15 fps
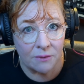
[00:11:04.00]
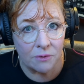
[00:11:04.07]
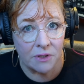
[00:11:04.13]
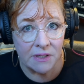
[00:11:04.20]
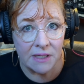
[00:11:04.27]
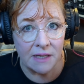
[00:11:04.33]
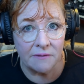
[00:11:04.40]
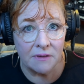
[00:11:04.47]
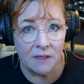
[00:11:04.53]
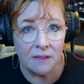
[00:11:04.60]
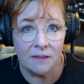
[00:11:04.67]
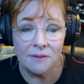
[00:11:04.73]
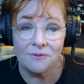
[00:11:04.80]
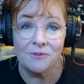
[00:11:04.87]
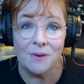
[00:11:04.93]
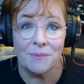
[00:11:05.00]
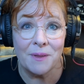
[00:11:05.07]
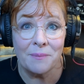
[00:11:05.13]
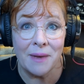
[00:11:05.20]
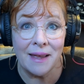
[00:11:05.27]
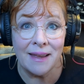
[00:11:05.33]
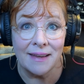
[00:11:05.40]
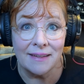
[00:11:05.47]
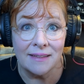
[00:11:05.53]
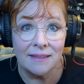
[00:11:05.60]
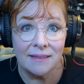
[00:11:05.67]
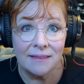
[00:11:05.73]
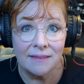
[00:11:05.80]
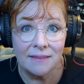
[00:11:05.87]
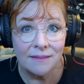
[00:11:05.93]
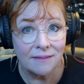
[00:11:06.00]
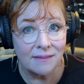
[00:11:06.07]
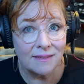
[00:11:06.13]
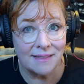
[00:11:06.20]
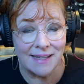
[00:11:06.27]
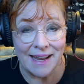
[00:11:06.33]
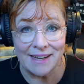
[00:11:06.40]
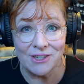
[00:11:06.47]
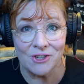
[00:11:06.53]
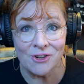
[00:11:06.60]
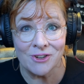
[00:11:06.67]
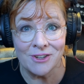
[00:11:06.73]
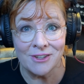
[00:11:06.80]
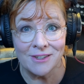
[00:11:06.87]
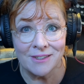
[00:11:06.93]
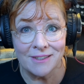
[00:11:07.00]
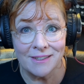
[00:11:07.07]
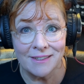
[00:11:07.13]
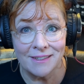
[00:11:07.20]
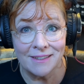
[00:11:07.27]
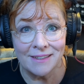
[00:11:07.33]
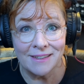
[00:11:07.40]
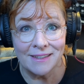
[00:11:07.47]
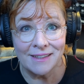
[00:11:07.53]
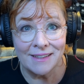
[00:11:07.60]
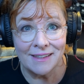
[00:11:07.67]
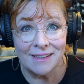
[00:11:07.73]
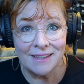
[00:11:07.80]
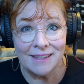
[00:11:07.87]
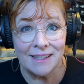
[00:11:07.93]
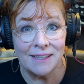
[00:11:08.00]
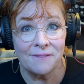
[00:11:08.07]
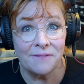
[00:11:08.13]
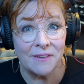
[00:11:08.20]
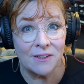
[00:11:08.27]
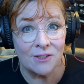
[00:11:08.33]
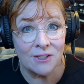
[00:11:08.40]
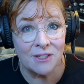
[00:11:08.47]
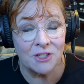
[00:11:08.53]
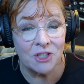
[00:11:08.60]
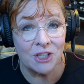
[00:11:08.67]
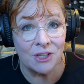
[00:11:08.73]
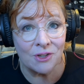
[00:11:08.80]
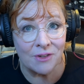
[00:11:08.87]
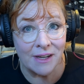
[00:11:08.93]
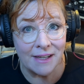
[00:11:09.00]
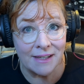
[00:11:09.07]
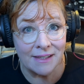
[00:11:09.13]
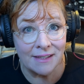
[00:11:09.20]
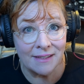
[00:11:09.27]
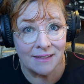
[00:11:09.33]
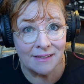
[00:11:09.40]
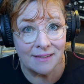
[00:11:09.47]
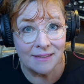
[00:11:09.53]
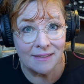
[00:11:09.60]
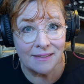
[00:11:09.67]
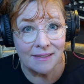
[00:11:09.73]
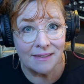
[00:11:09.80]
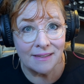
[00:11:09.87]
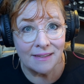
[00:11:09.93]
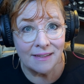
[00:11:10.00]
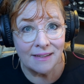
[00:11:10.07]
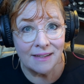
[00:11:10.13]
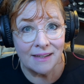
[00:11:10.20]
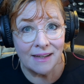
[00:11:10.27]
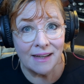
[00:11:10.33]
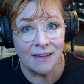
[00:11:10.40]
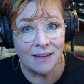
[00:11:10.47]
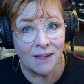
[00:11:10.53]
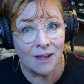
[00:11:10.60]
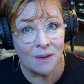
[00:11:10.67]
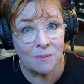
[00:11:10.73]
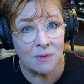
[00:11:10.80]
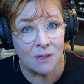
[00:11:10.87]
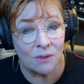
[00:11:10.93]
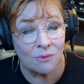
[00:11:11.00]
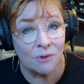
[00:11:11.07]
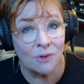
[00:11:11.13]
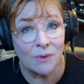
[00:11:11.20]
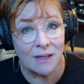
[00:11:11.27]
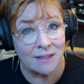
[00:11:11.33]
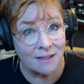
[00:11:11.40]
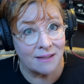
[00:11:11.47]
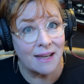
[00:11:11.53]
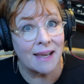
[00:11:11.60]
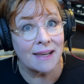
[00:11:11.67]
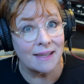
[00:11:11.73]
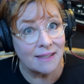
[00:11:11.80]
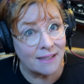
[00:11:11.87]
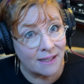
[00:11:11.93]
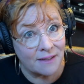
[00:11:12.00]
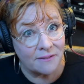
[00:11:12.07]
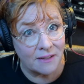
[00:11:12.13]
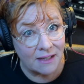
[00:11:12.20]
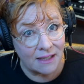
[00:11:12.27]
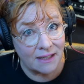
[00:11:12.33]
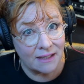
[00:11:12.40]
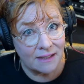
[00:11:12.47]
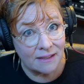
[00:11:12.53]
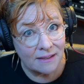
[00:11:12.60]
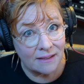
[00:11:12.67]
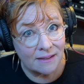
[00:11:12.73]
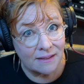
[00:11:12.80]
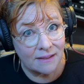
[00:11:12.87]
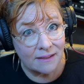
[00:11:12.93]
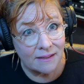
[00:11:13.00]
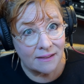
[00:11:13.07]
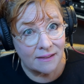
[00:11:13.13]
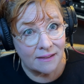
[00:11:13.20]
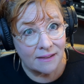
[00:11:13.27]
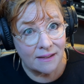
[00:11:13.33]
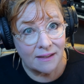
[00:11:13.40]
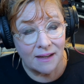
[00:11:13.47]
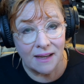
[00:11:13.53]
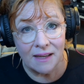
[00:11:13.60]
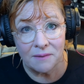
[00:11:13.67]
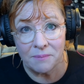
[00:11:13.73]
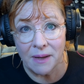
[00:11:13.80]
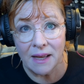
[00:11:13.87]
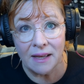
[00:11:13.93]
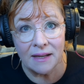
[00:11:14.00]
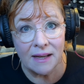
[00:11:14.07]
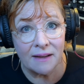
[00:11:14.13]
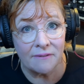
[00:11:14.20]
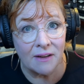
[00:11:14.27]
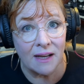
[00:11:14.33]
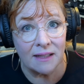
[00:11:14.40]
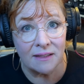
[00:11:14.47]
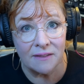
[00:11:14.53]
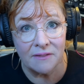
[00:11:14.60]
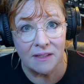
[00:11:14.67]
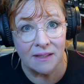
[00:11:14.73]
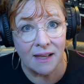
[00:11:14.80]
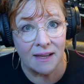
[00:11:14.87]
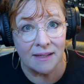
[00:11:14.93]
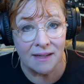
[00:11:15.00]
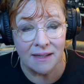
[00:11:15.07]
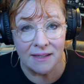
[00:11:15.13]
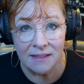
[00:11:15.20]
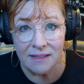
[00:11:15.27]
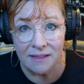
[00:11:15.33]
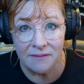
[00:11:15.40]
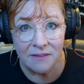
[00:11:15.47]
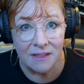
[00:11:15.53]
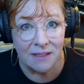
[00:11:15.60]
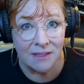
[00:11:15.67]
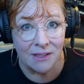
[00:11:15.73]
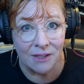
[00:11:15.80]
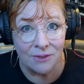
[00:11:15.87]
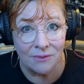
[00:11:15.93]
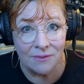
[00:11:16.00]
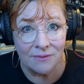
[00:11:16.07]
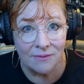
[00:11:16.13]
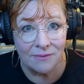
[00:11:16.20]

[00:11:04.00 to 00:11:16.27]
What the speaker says: receiving from the mind? Danger? Then fear is generated. It comes through as negativity. And man, have I lived in that negativity zone.